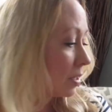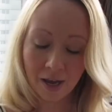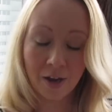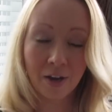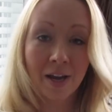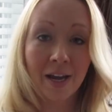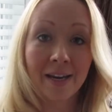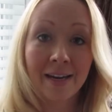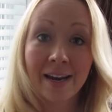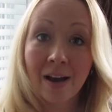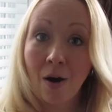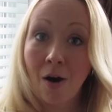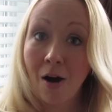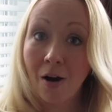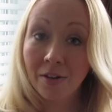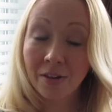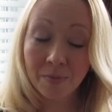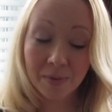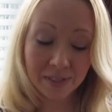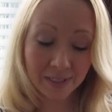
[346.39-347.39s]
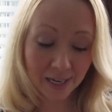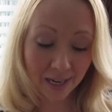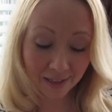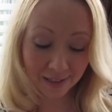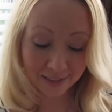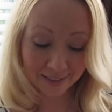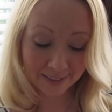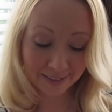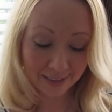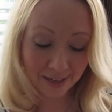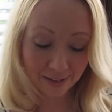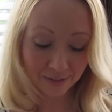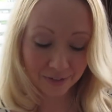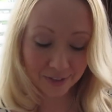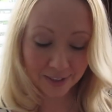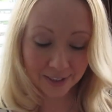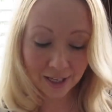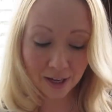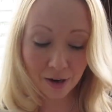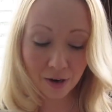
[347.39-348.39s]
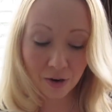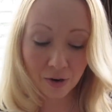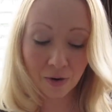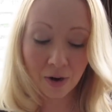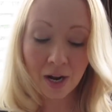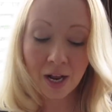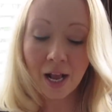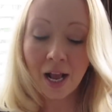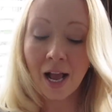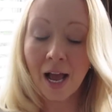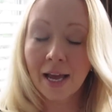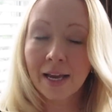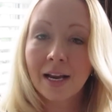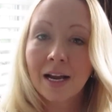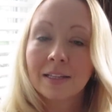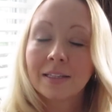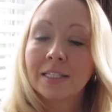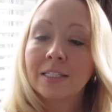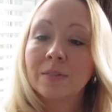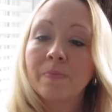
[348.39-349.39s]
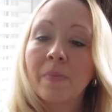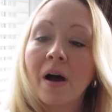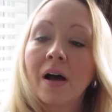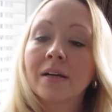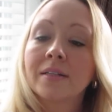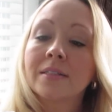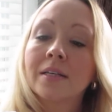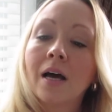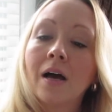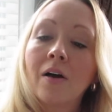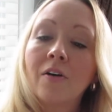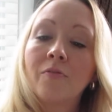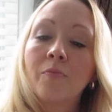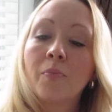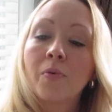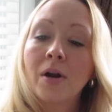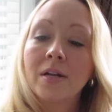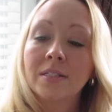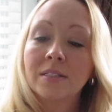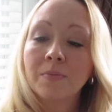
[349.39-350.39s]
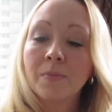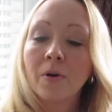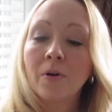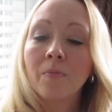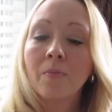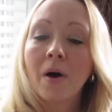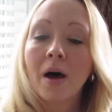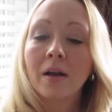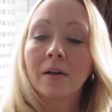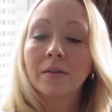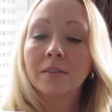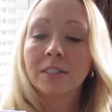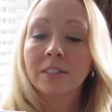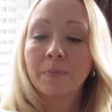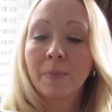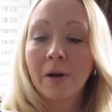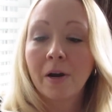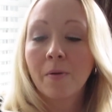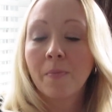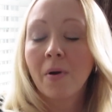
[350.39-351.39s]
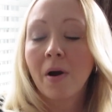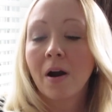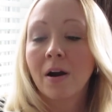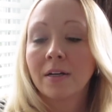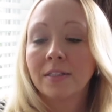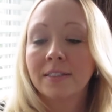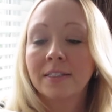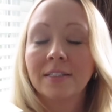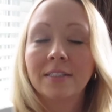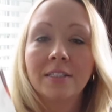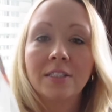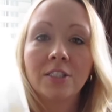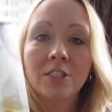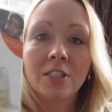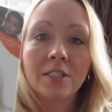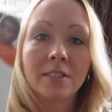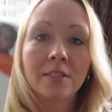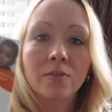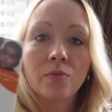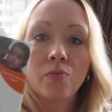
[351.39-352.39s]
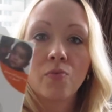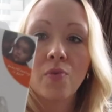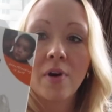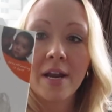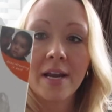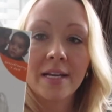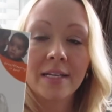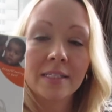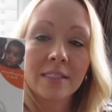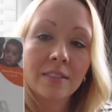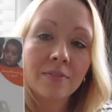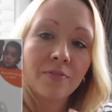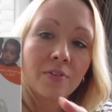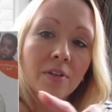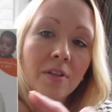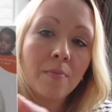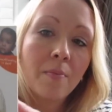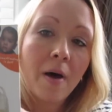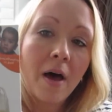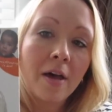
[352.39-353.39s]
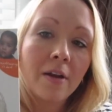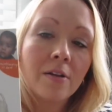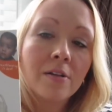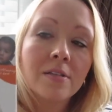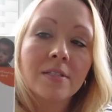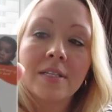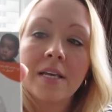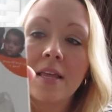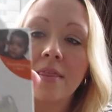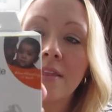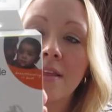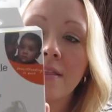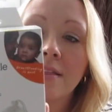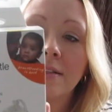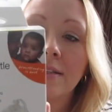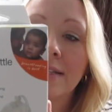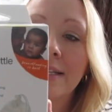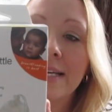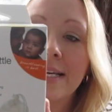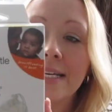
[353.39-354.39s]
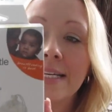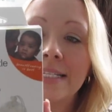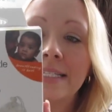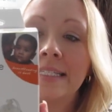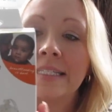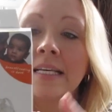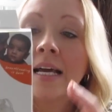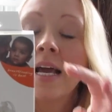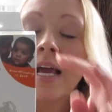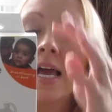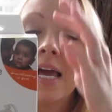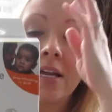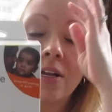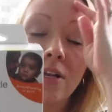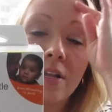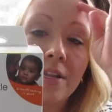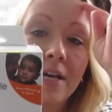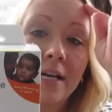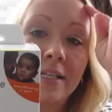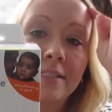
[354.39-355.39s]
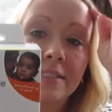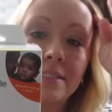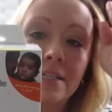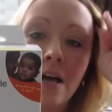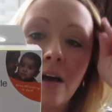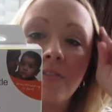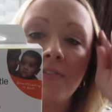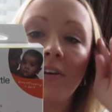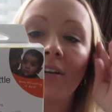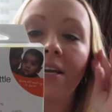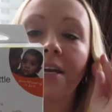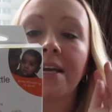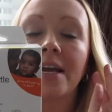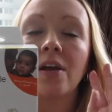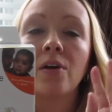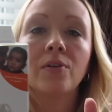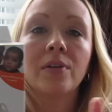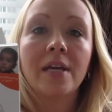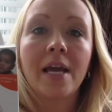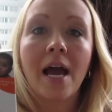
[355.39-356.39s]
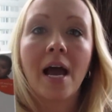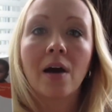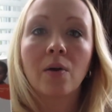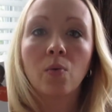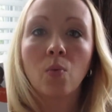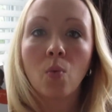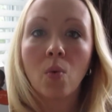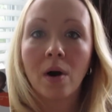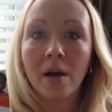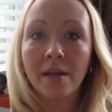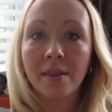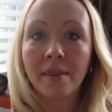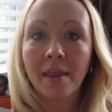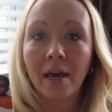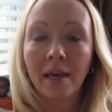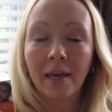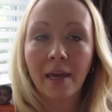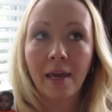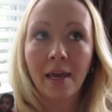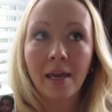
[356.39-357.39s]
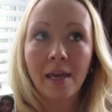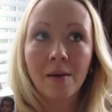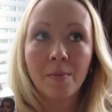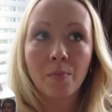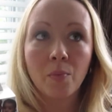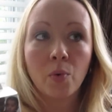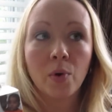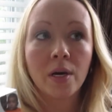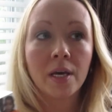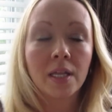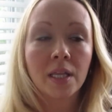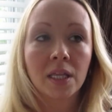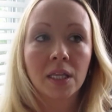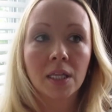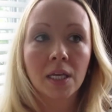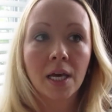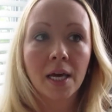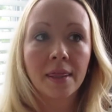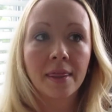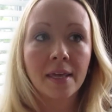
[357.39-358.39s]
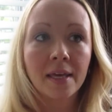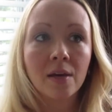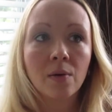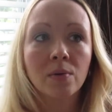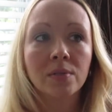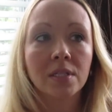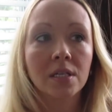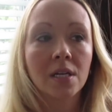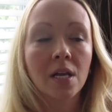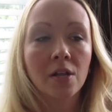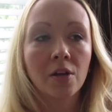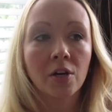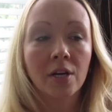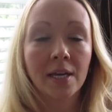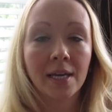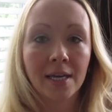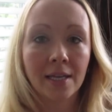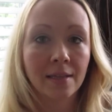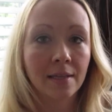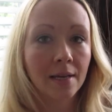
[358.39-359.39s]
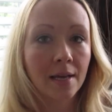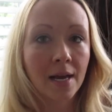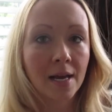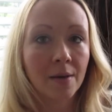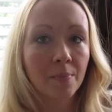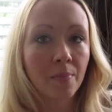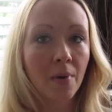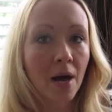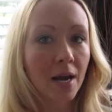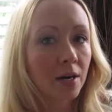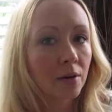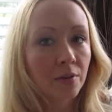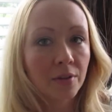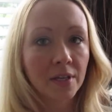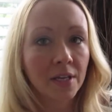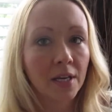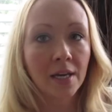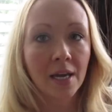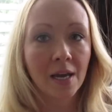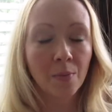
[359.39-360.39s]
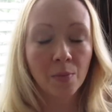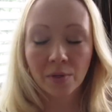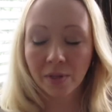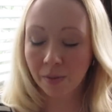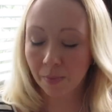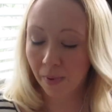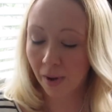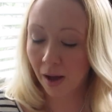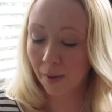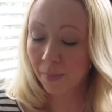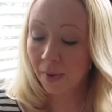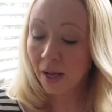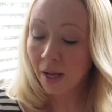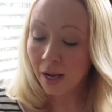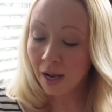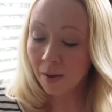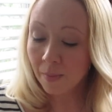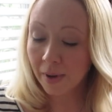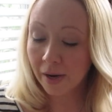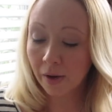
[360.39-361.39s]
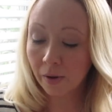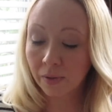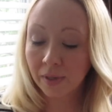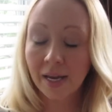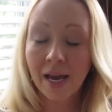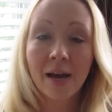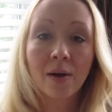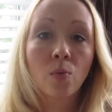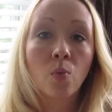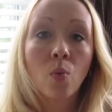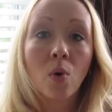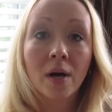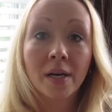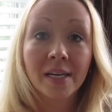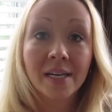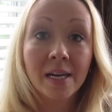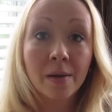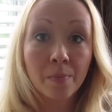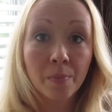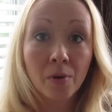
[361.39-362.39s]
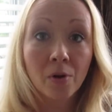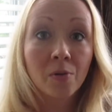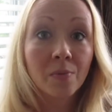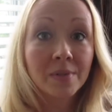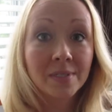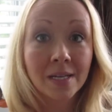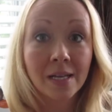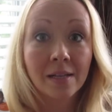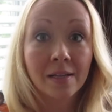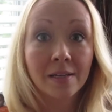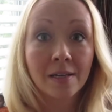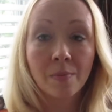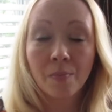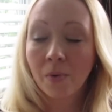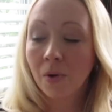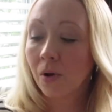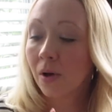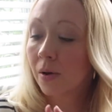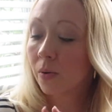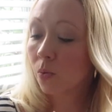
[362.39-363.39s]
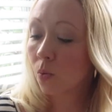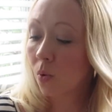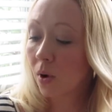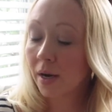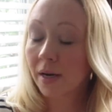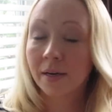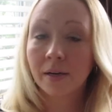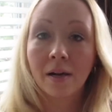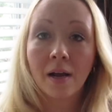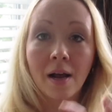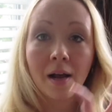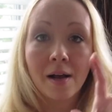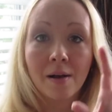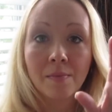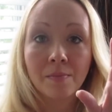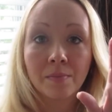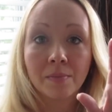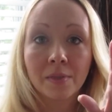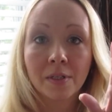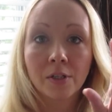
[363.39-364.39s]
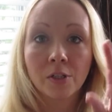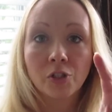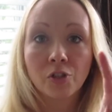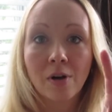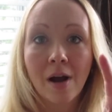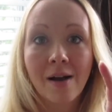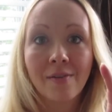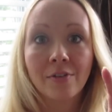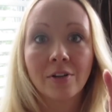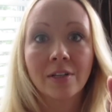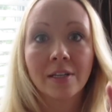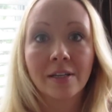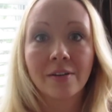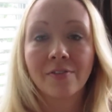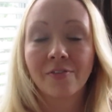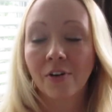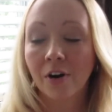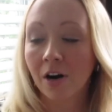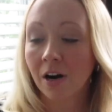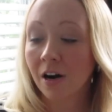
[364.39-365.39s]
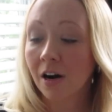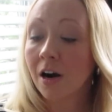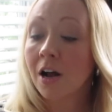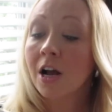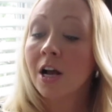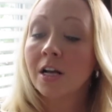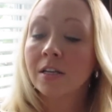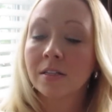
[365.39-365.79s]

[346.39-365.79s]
Okay, now all the Medela stuff. So I got this box of breast milk bottle spare parts. This is just the rings for the bottles and then the lids and all that stuff. Again, I only had one that came with think it was another kit that I had bought. I don't it came with the pump, but I only had one nipple, Medela nipple, and one um, little travel lid for her.